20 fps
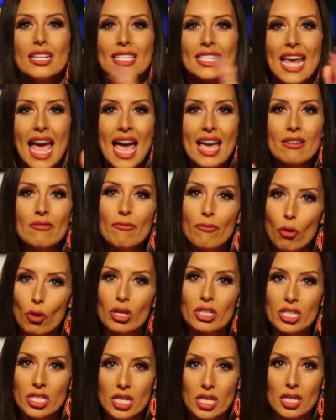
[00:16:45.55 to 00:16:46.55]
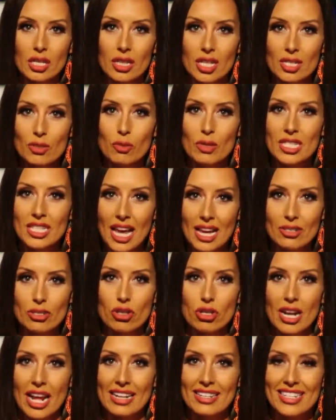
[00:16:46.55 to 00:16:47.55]
ten fourteen, this was
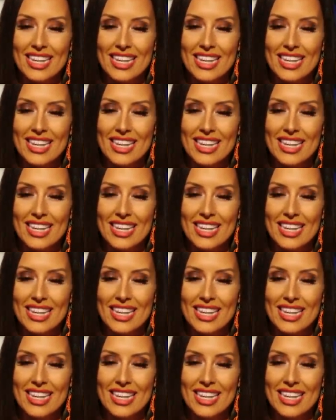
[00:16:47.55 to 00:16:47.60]
yesterday,